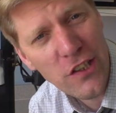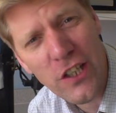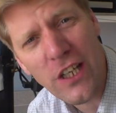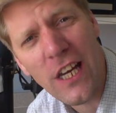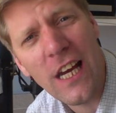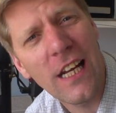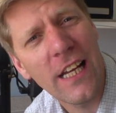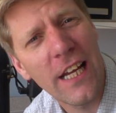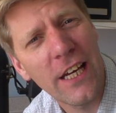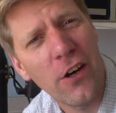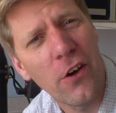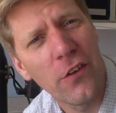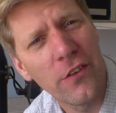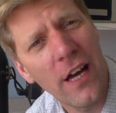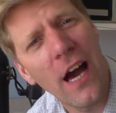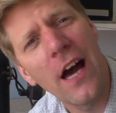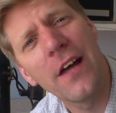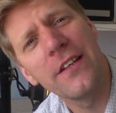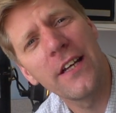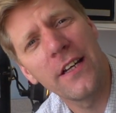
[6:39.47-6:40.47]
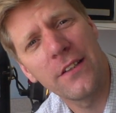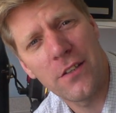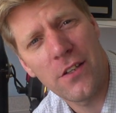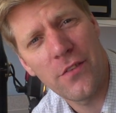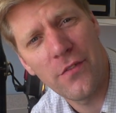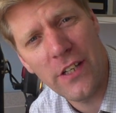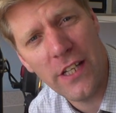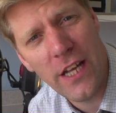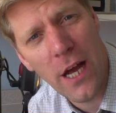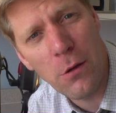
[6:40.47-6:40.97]
You can click on that at the end
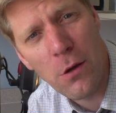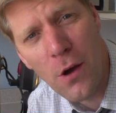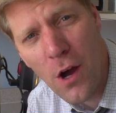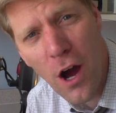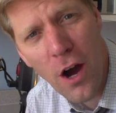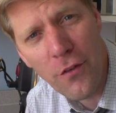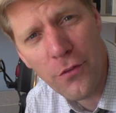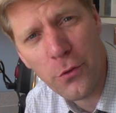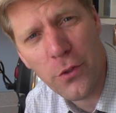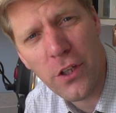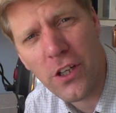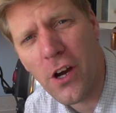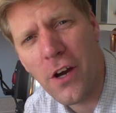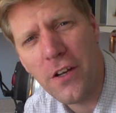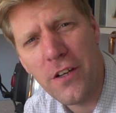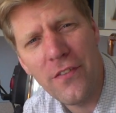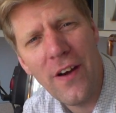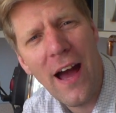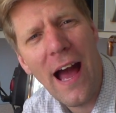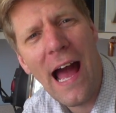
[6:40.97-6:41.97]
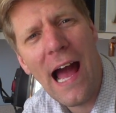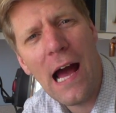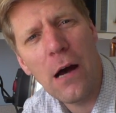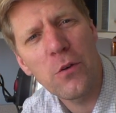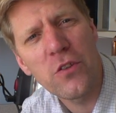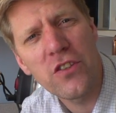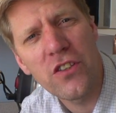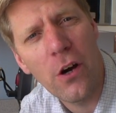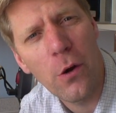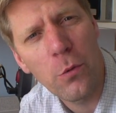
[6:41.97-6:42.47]
of the video of all the kind of
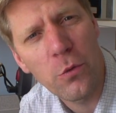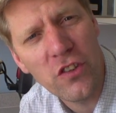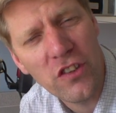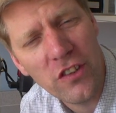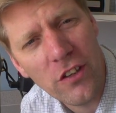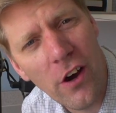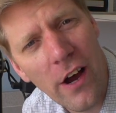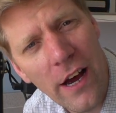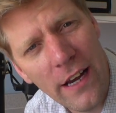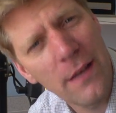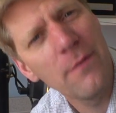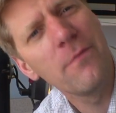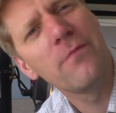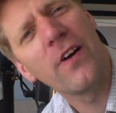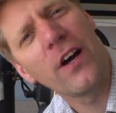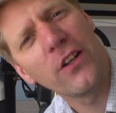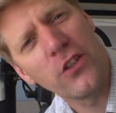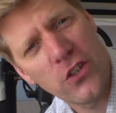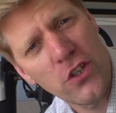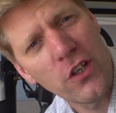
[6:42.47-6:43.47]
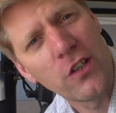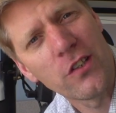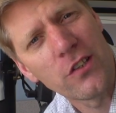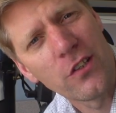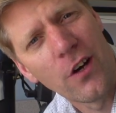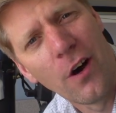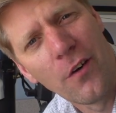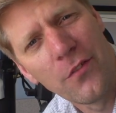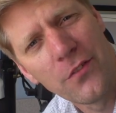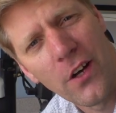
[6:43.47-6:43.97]
household style
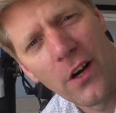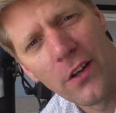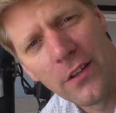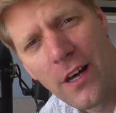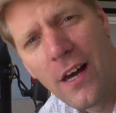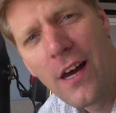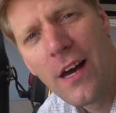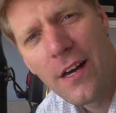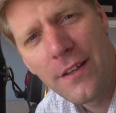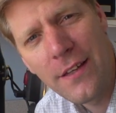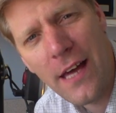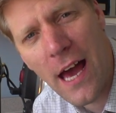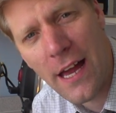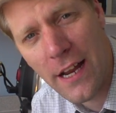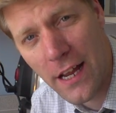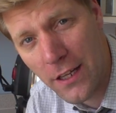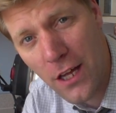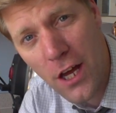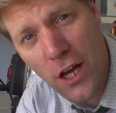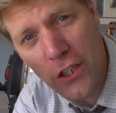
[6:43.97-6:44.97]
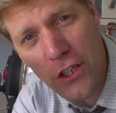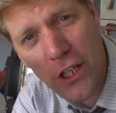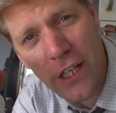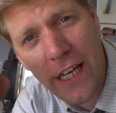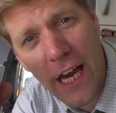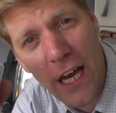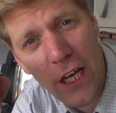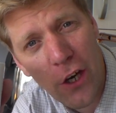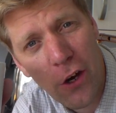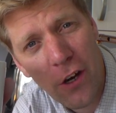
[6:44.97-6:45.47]
inventions that I've done. Now then, you
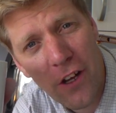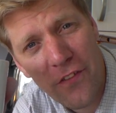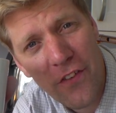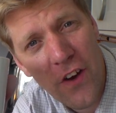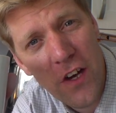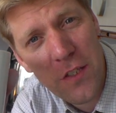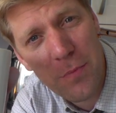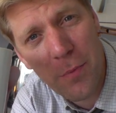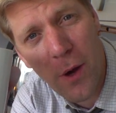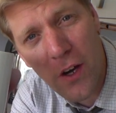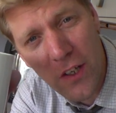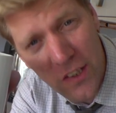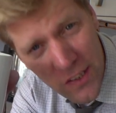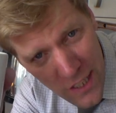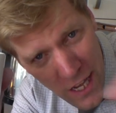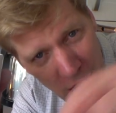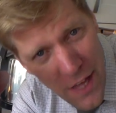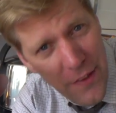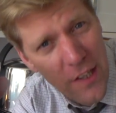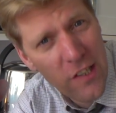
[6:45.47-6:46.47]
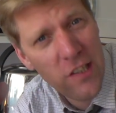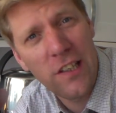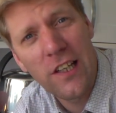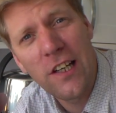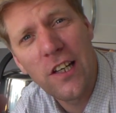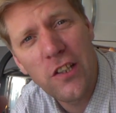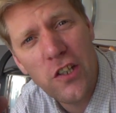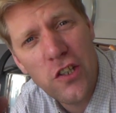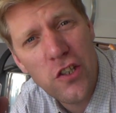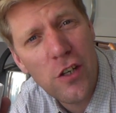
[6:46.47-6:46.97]
can get Colin FURZE mugs. There's a
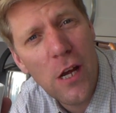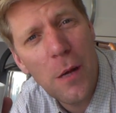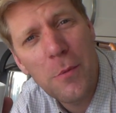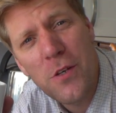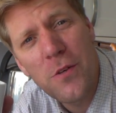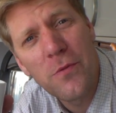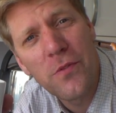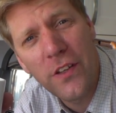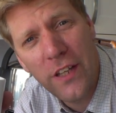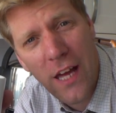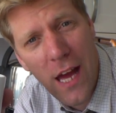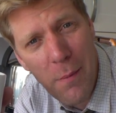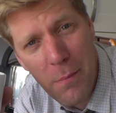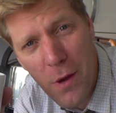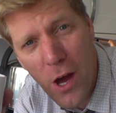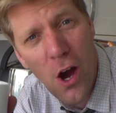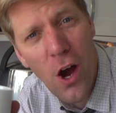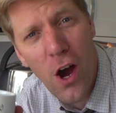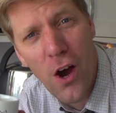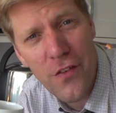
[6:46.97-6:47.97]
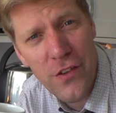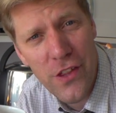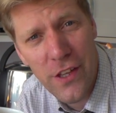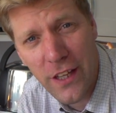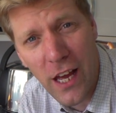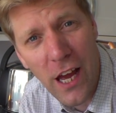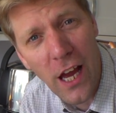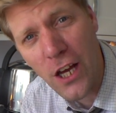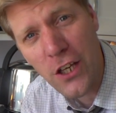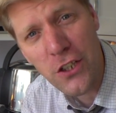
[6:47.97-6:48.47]
link in the description for them. Other
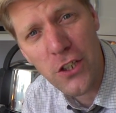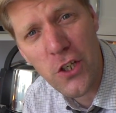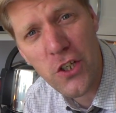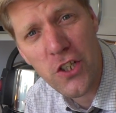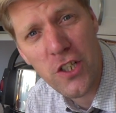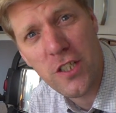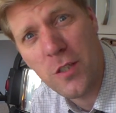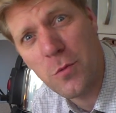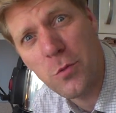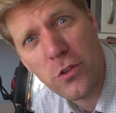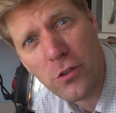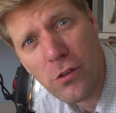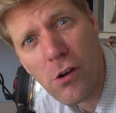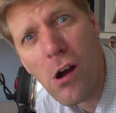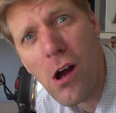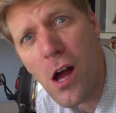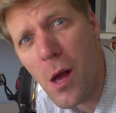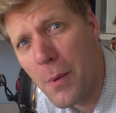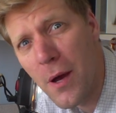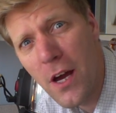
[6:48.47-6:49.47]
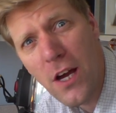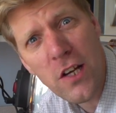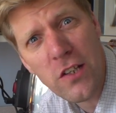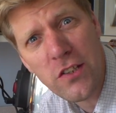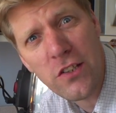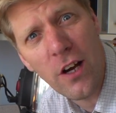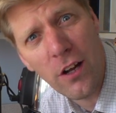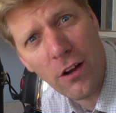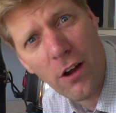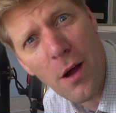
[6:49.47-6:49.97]
than that, you should subscribe
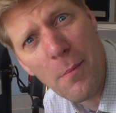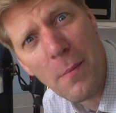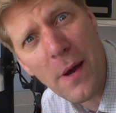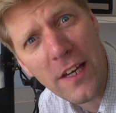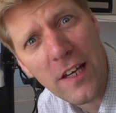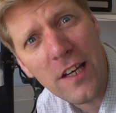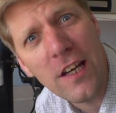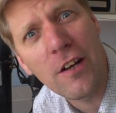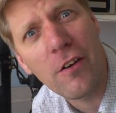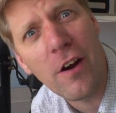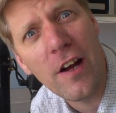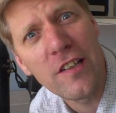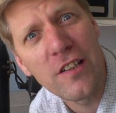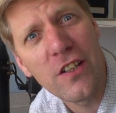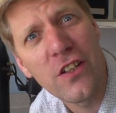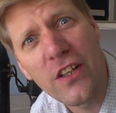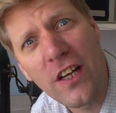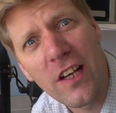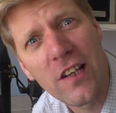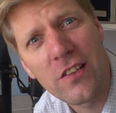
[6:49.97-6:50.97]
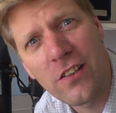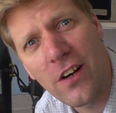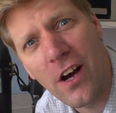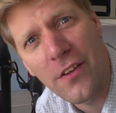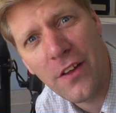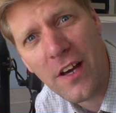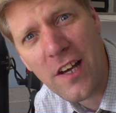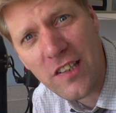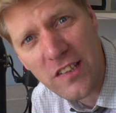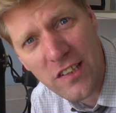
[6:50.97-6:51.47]
because I like making crazy things
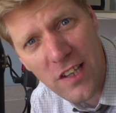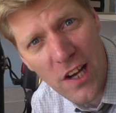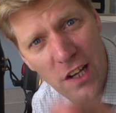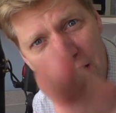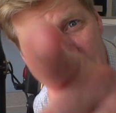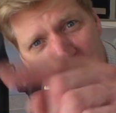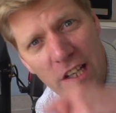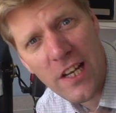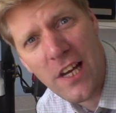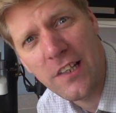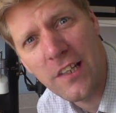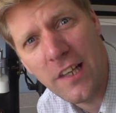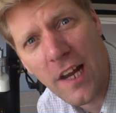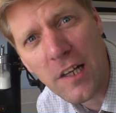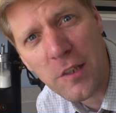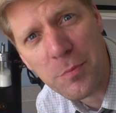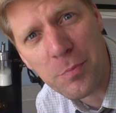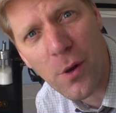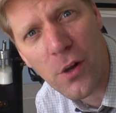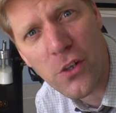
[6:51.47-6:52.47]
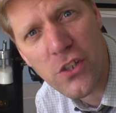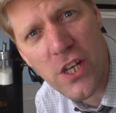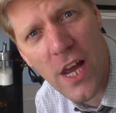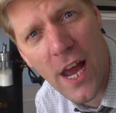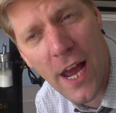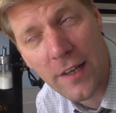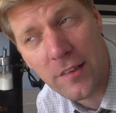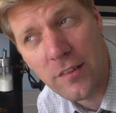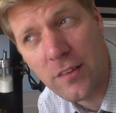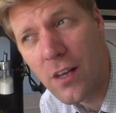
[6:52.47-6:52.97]
like this. See you in the next
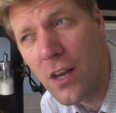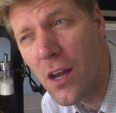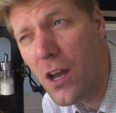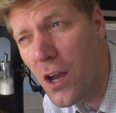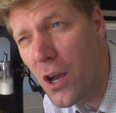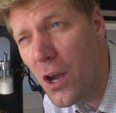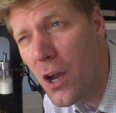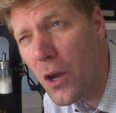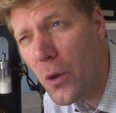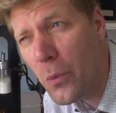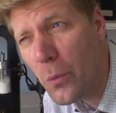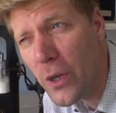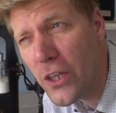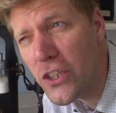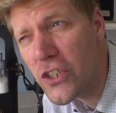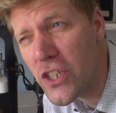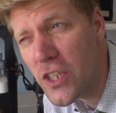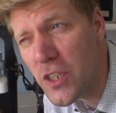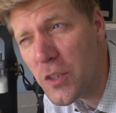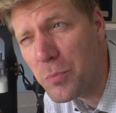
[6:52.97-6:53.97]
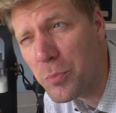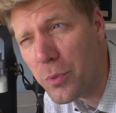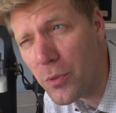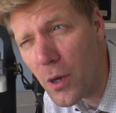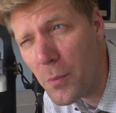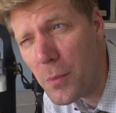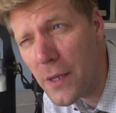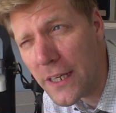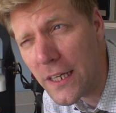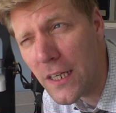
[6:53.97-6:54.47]
project, which is
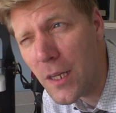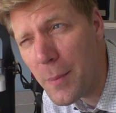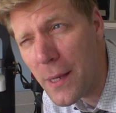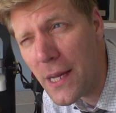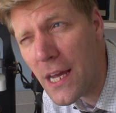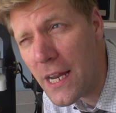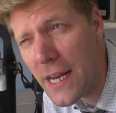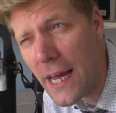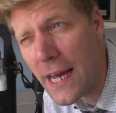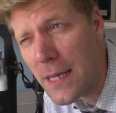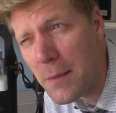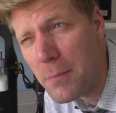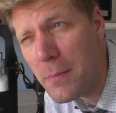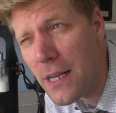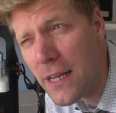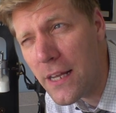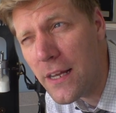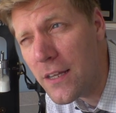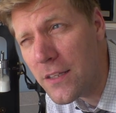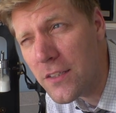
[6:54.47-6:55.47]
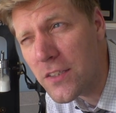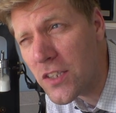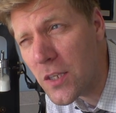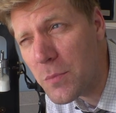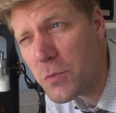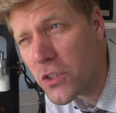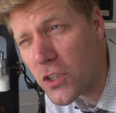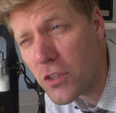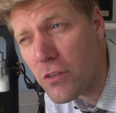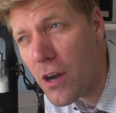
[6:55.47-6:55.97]
probably going to be an 8 million
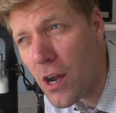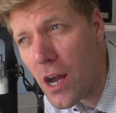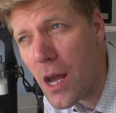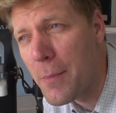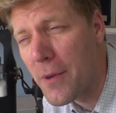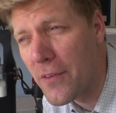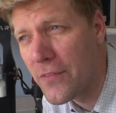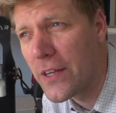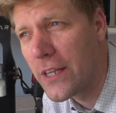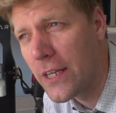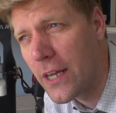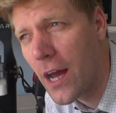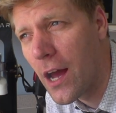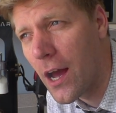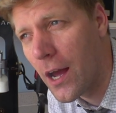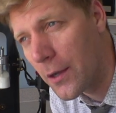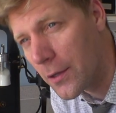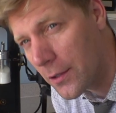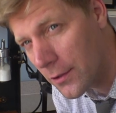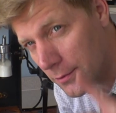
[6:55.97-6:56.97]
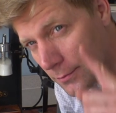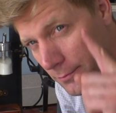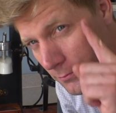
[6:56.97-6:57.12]
subscriber video.